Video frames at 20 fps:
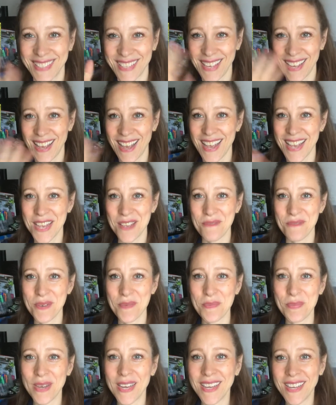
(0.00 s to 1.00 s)
Hi
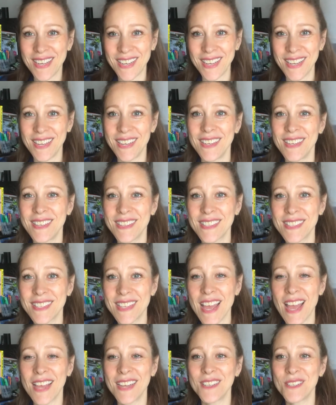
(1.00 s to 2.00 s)
everybody, it's
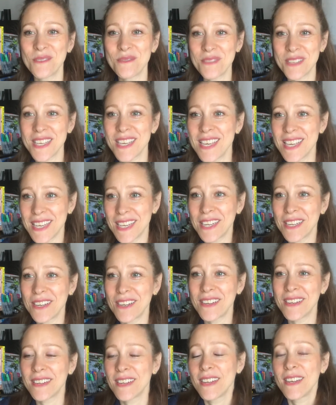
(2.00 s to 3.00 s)
the end of the
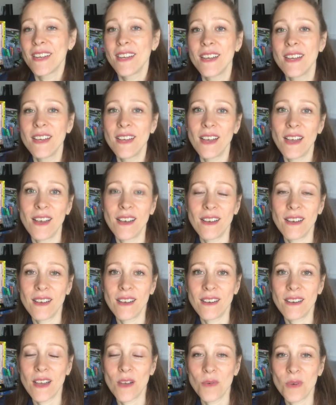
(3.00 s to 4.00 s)
year.
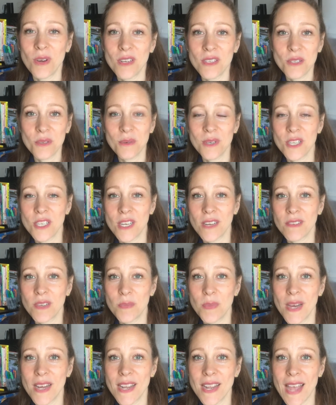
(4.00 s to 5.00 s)
I wanted to wish
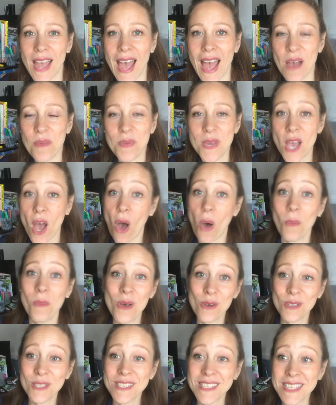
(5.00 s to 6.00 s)
everybody a happy
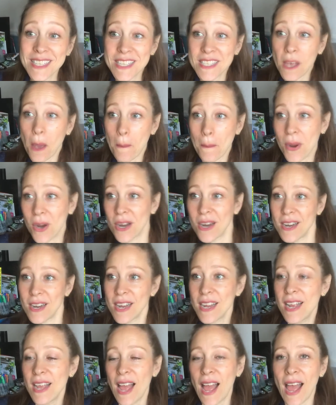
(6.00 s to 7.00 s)
almost summer
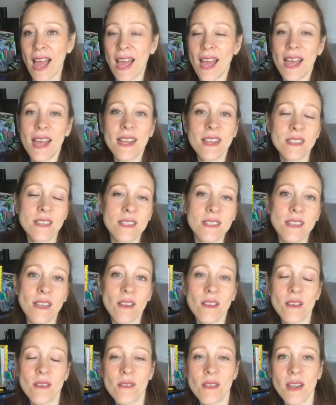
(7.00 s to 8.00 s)
and to tell
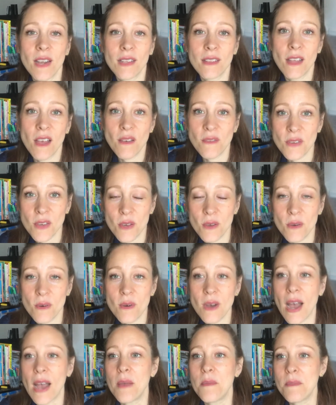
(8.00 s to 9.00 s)
you that I love
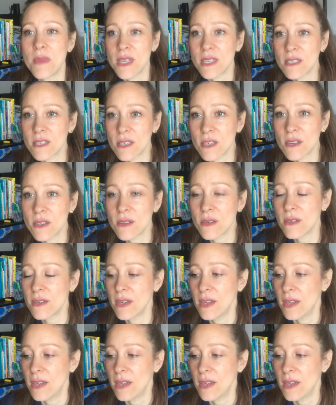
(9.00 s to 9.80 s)
you, I miss you.